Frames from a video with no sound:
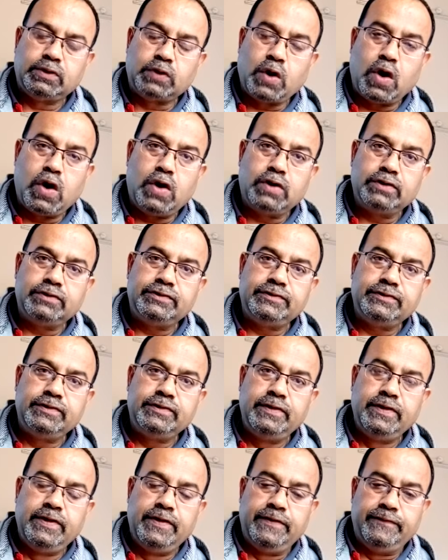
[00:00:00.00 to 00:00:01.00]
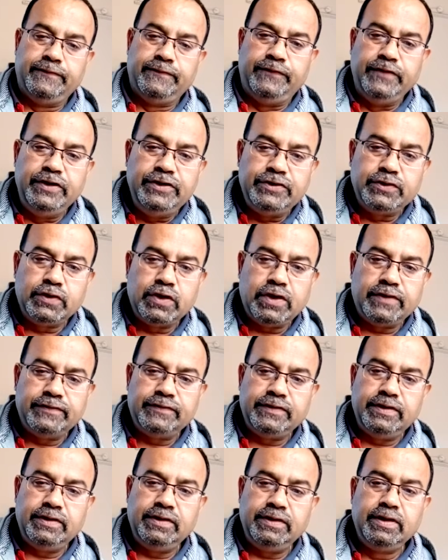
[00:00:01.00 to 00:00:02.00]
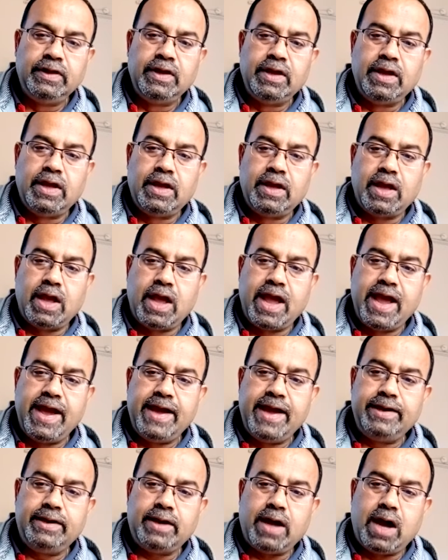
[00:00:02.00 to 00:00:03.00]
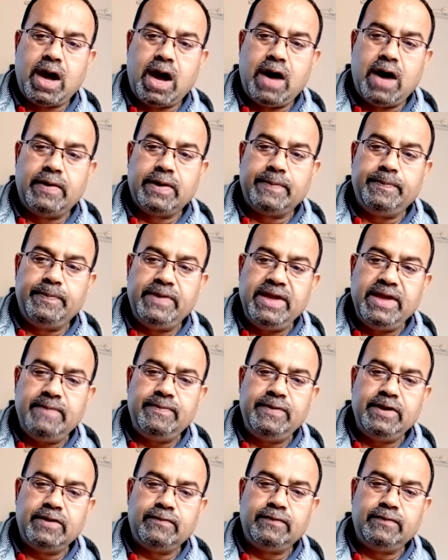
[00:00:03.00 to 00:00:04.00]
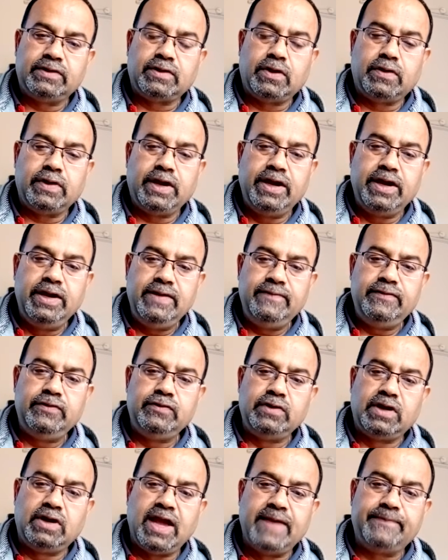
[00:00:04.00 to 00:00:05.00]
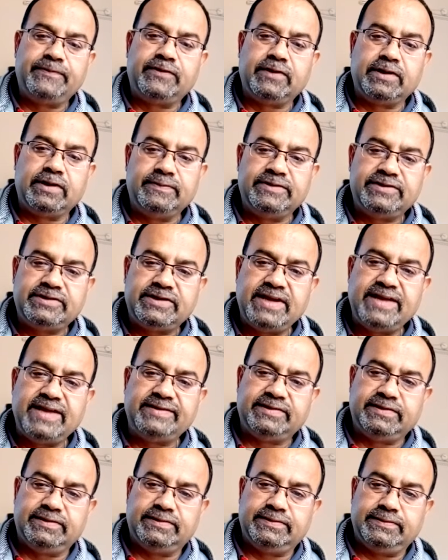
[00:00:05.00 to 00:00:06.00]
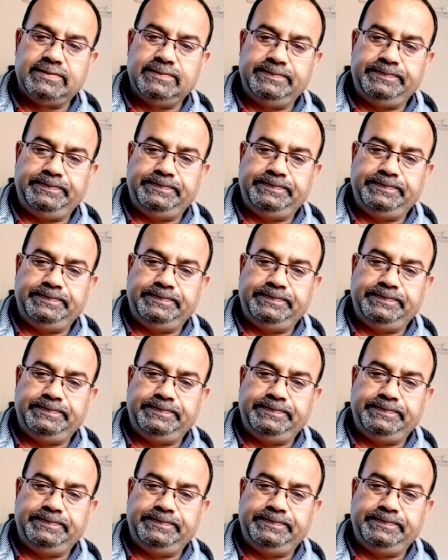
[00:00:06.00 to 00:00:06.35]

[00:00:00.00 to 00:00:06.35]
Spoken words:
thoughts, physiology, and our behavior with our individual life circumstances.